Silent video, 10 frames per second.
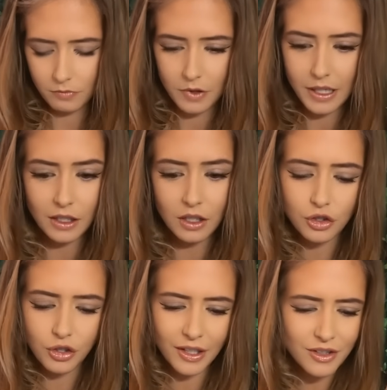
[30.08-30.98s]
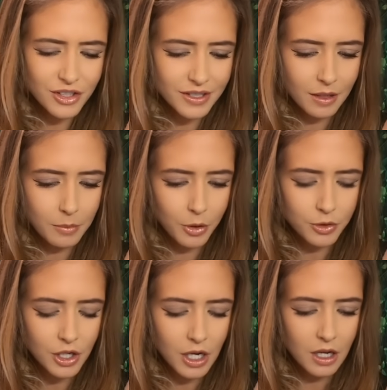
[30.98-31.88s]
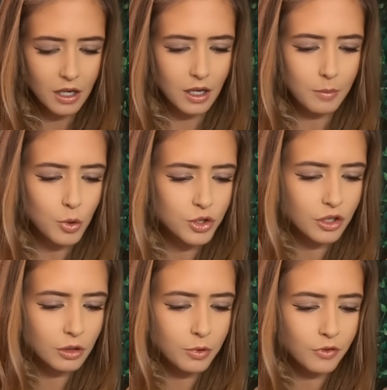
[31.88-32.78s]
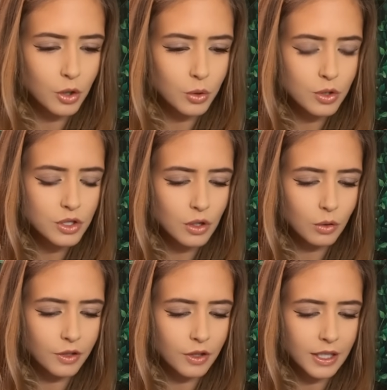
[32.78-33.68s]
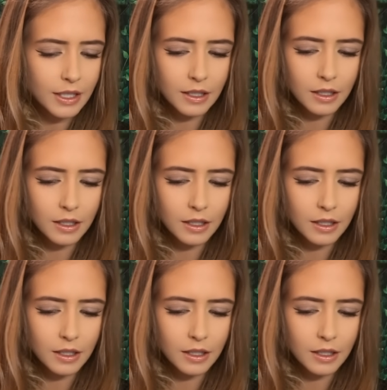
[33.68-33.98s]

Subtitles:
Yeah, look, trigger just came out. Emotional, provoked, overthinking.